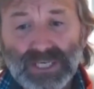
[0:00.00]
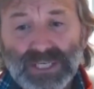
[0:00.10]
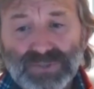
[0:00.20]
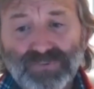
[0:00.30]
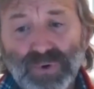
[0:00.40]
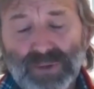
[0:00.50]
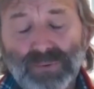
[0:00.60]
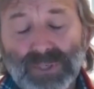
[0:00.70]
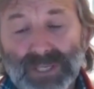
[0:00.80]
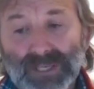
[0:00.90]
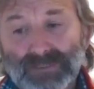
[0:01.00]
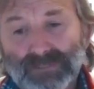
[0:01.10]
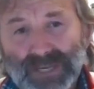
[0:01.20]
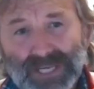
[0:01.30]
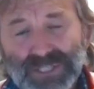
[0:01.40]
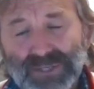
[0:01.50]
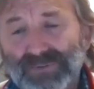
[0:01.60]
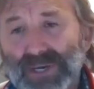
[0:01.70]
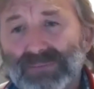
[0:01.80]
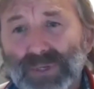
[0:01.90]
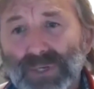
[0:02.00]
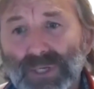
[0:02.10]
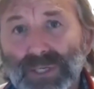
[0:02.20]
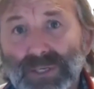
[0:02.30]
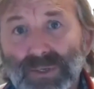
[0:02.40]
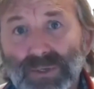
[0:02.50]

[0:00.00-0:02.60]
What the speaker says: is frequently based on the fact that a